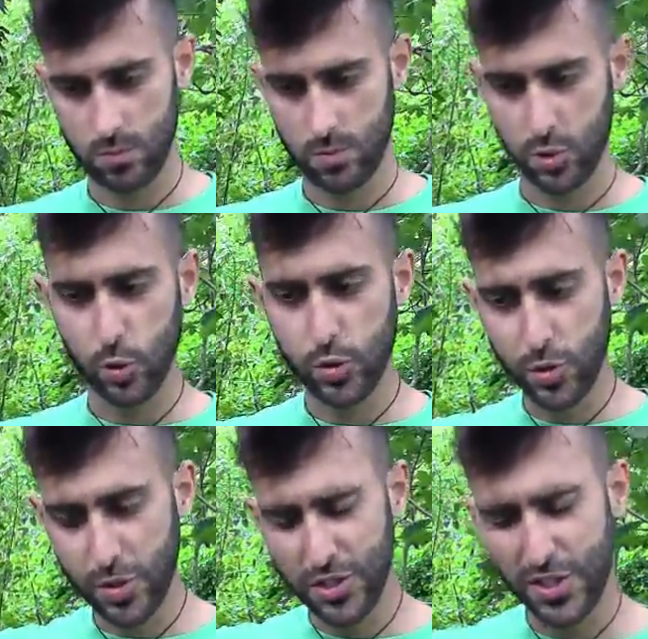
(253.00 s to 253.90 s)
You would do
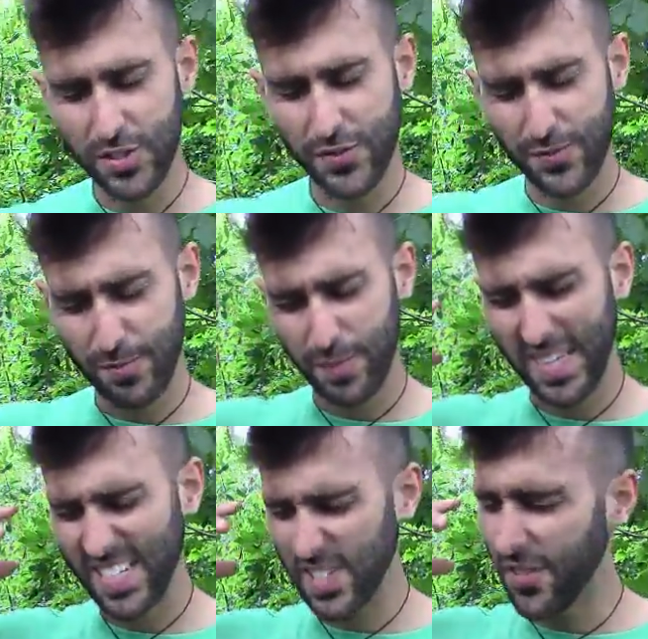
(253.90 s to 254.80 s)
it just
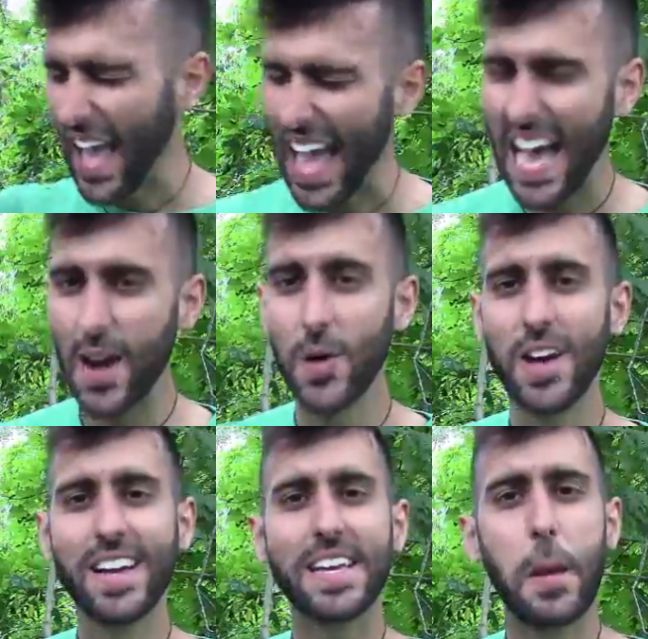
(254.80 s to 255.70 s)
because of how
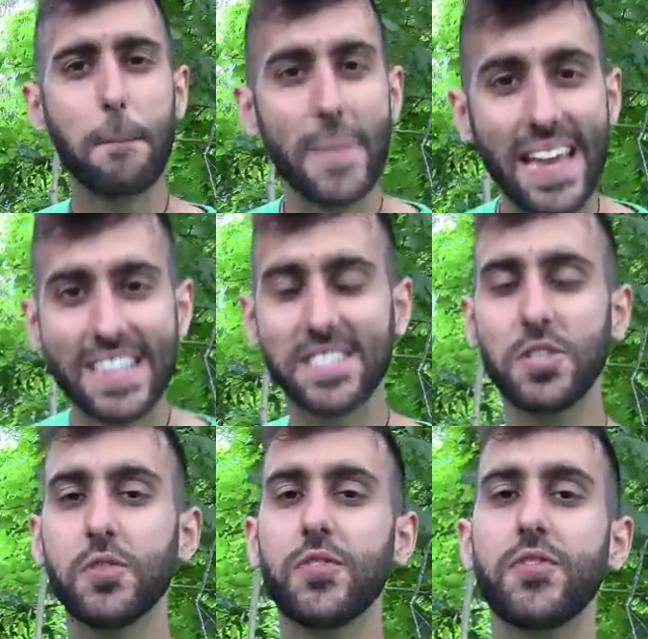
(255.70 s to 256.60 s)
it makes
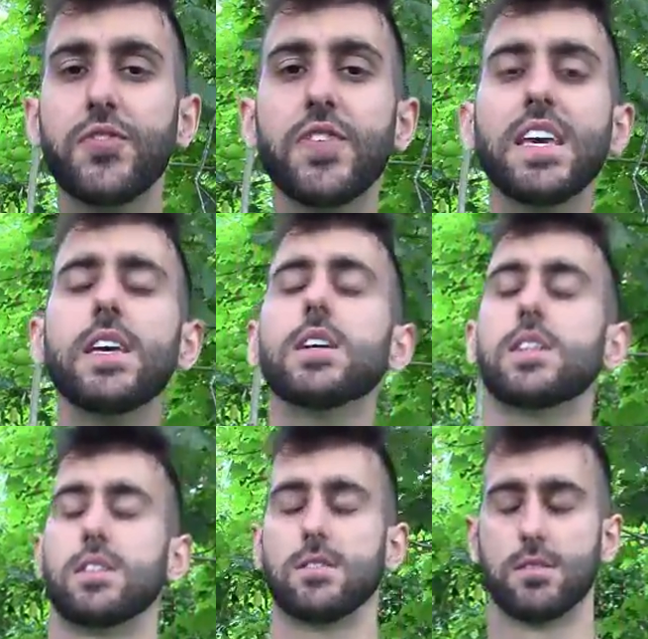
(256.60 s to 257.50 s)
you
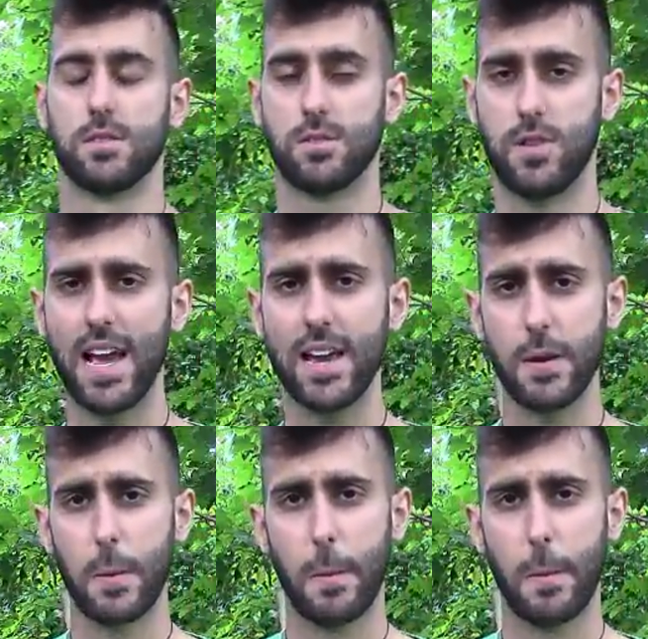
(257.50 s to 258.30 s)
feel, right?